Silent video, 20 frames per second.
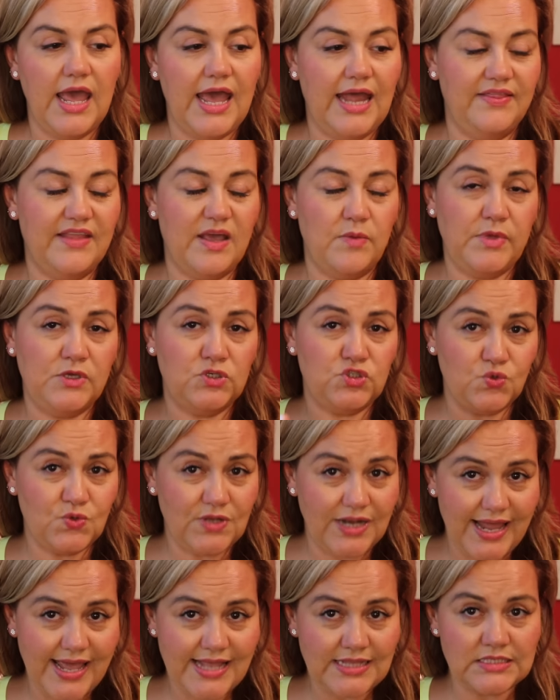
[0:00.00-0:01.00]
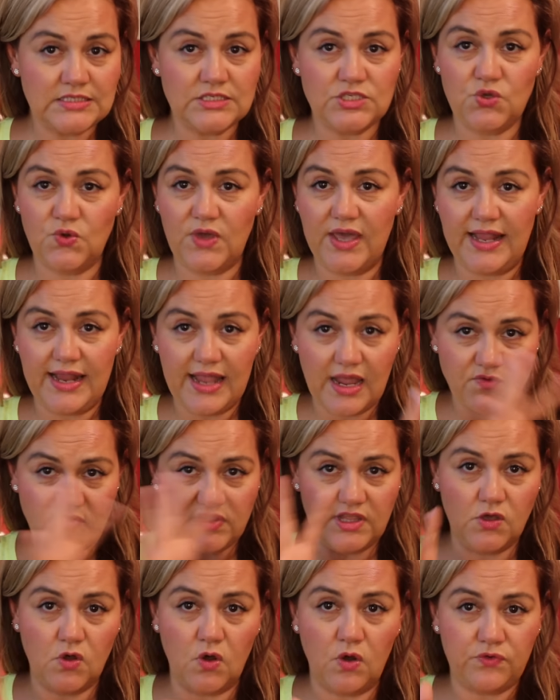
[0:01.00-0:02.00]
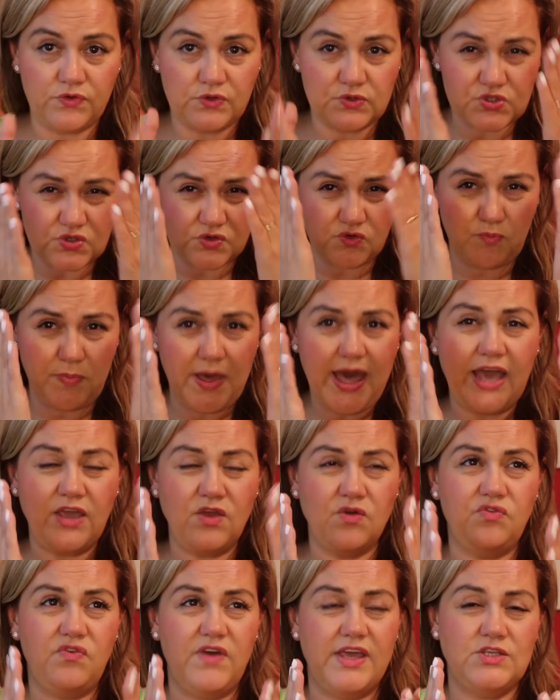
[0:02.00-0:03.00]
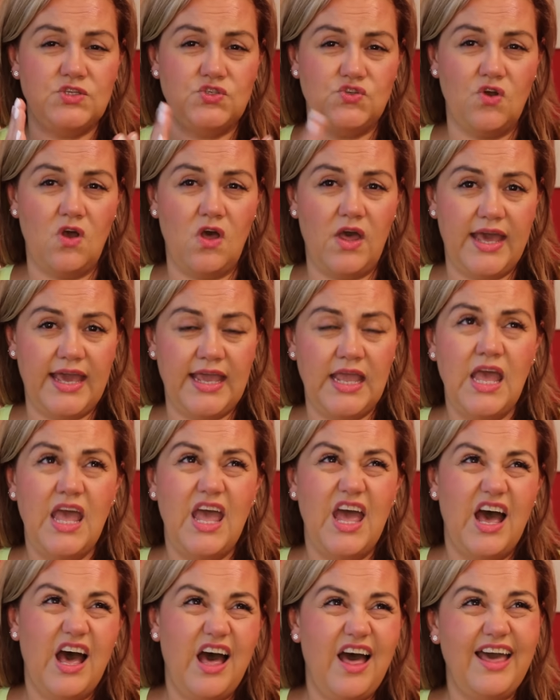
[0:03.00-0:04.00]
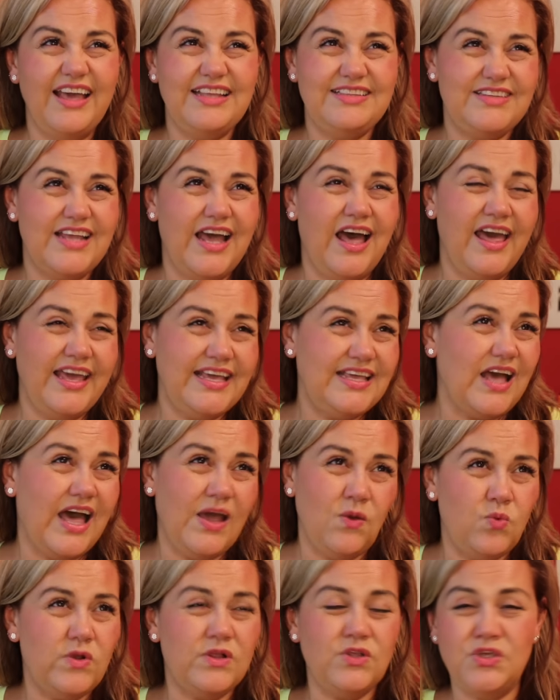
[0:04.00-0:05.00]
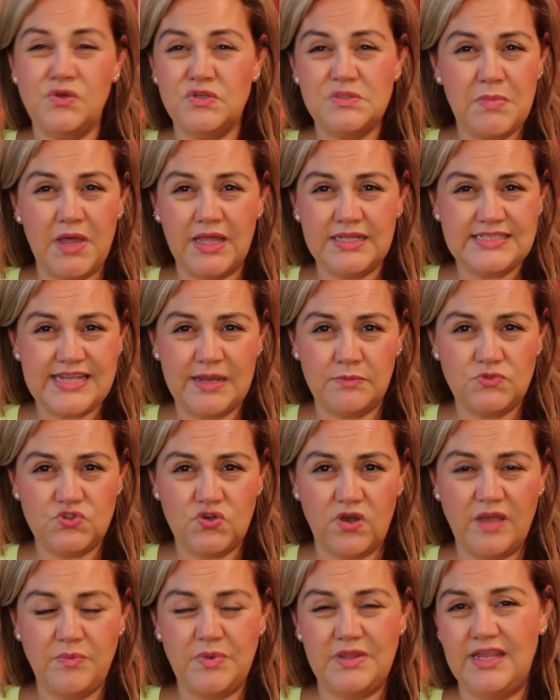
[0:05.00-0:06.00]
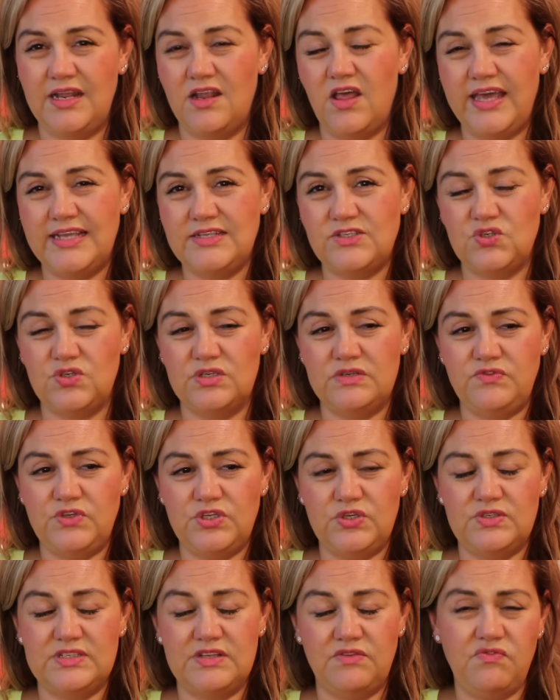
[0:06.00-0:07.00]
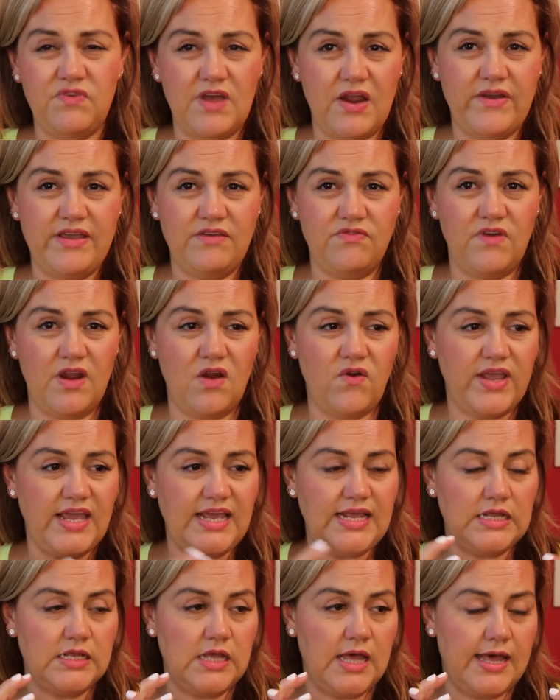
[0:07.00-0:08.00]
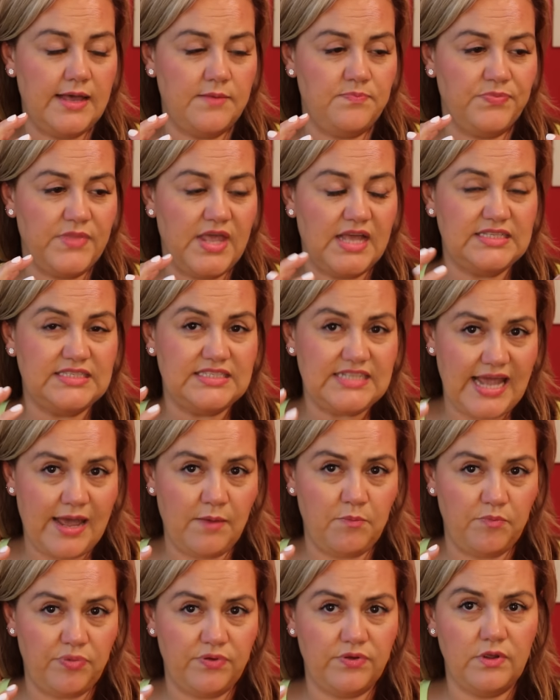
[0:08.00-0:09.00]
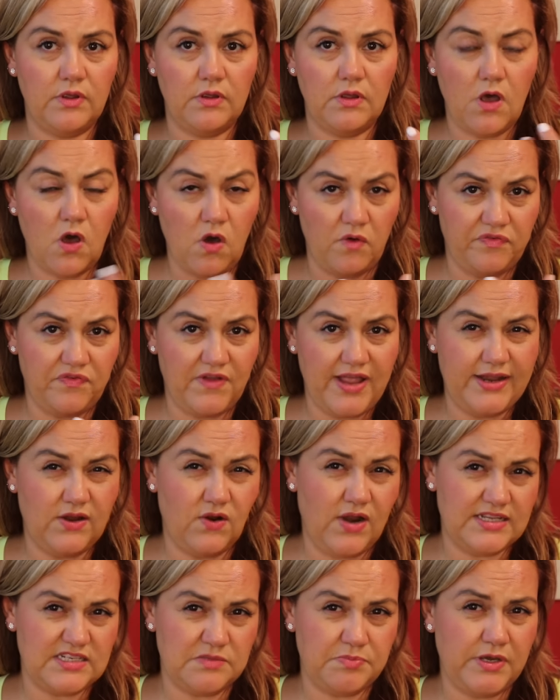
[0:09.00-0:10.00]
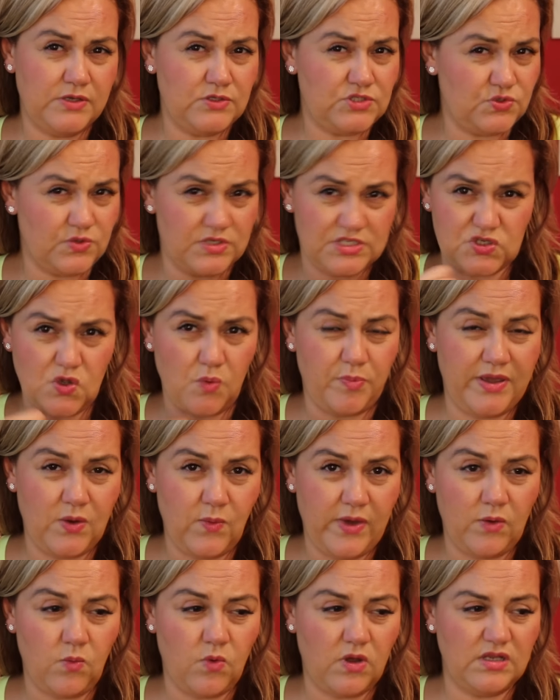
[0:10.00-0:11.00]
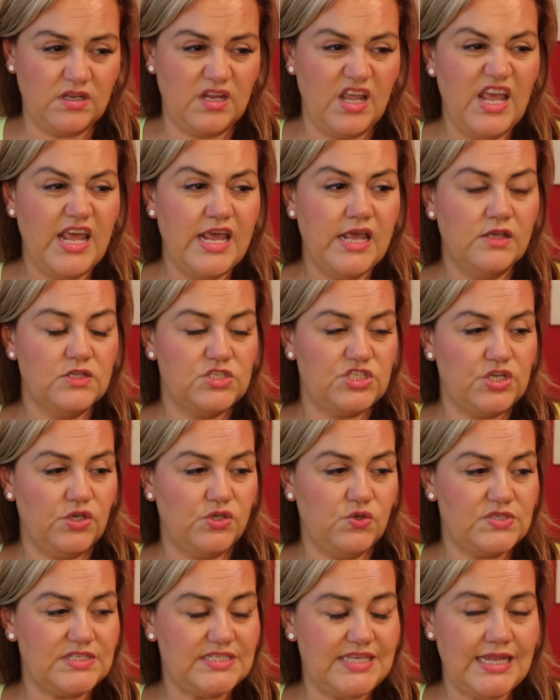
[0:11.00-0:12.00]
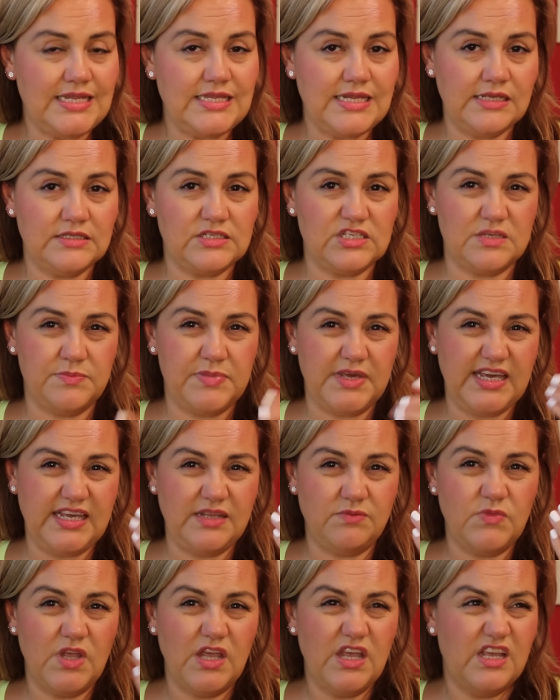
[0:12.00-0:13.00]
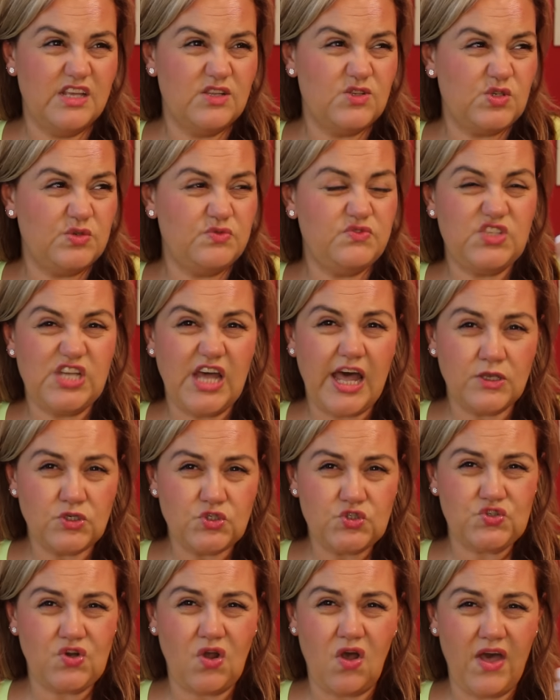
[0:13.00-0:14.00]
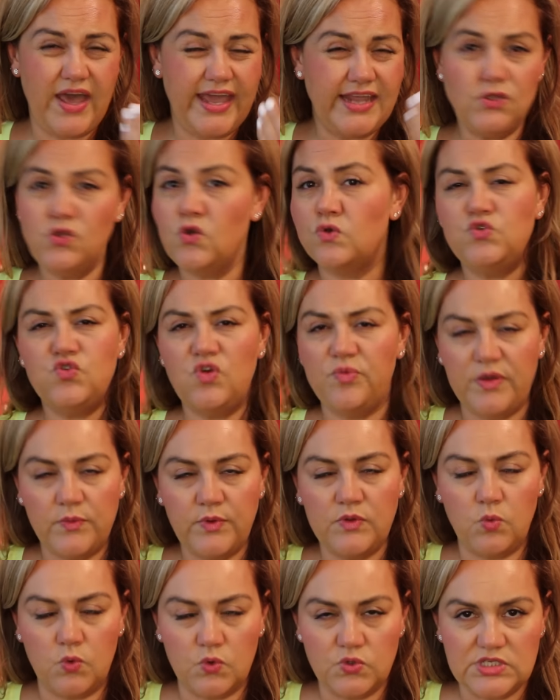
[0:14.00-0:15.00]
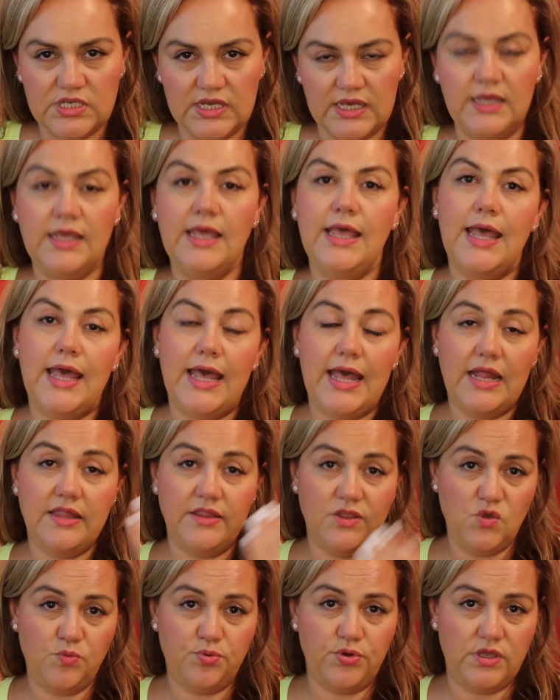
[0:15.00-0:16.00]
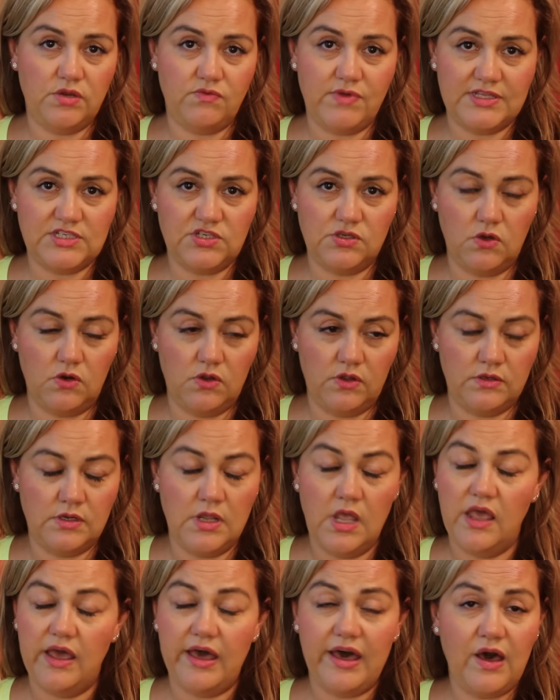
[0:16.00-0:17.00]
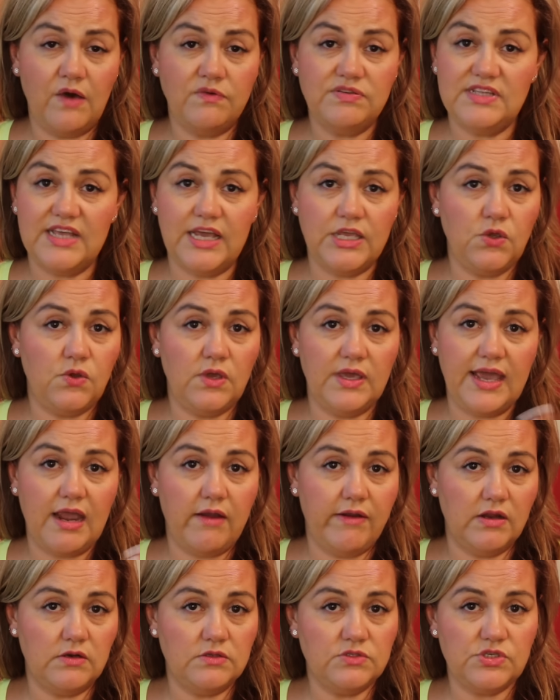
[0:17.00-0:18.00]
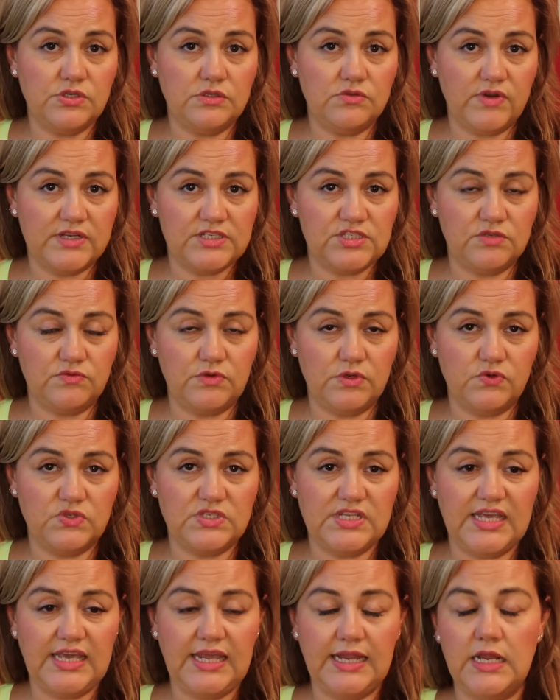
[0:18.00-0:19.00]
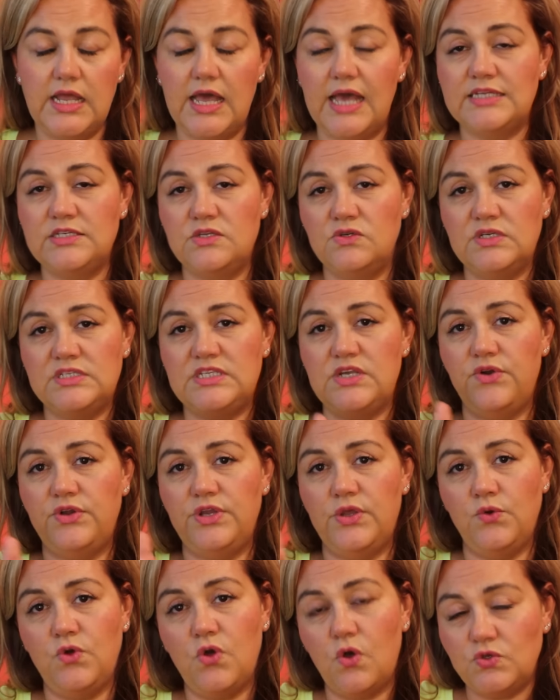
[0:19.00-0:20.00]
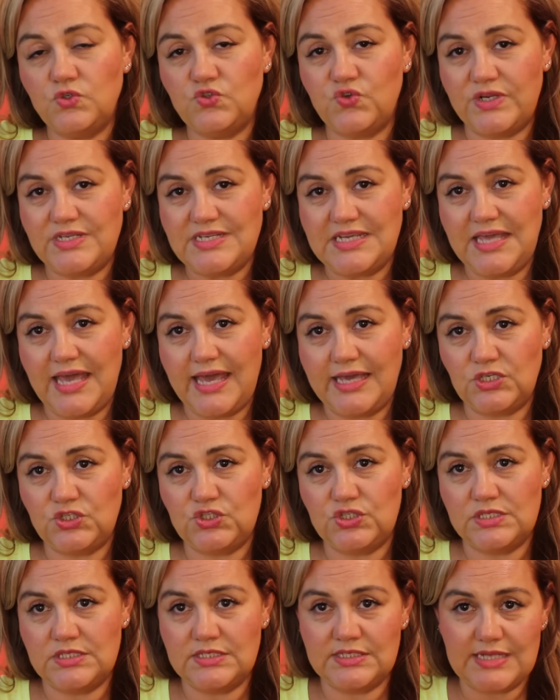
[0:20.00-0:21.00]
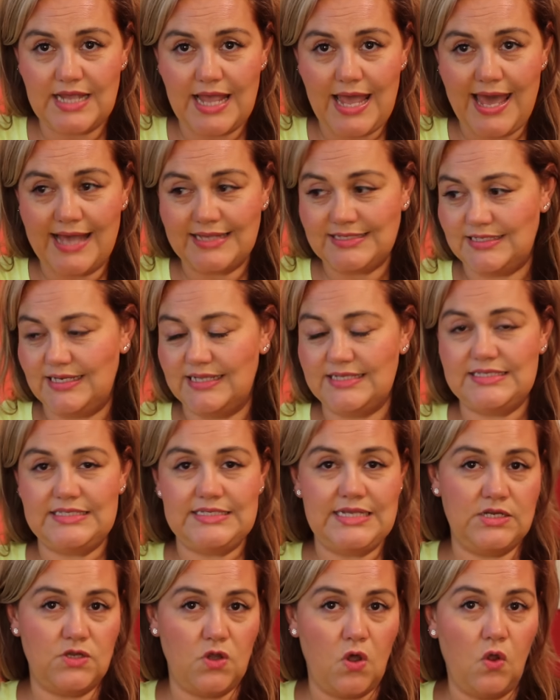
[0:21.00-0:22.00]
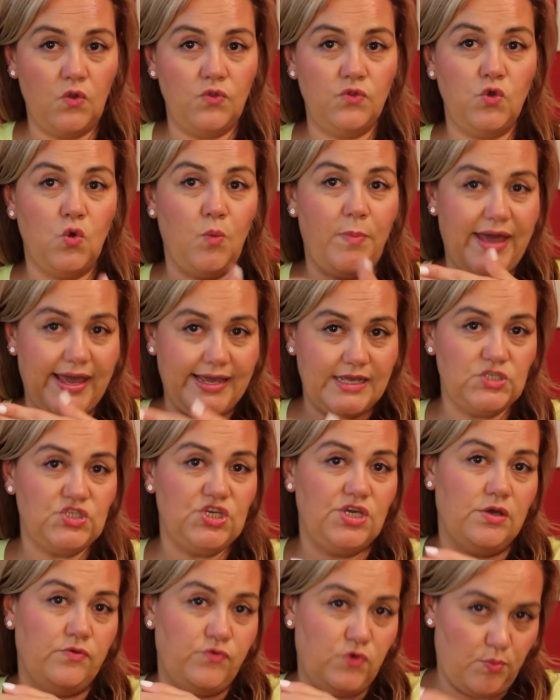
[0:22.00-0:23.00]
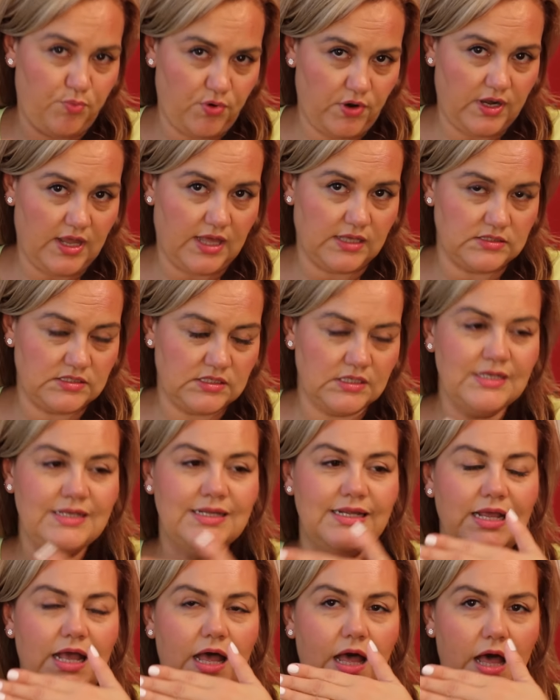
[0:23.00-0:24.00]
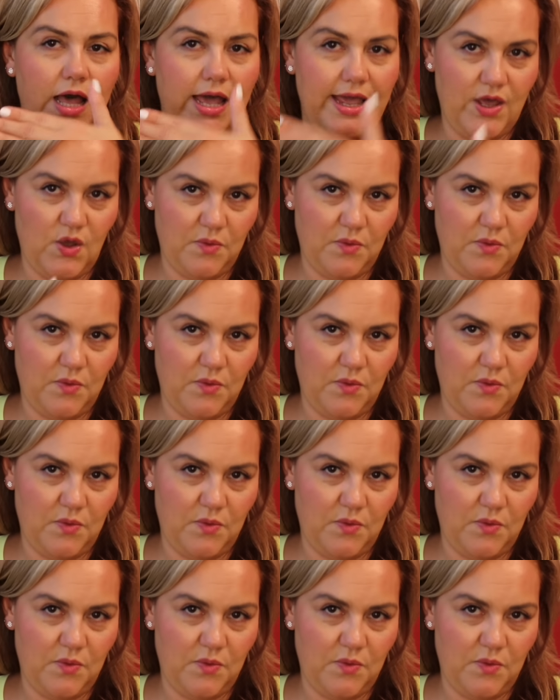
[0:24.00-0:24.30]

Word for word: And that means you cleanse, you get everything off, you sort of pat your face dry. I, I, I will use mine damp dry, but then I sort of use a very, very, um, a damp hot flannel as opposed to a sopping wet one. So your skin needs to be sort of touch dry, not dripping with water, and then you put your retinol on. After that, you can carry on and do the rest of your routine as long as there are no contraindications as listed on your packaging of your product. I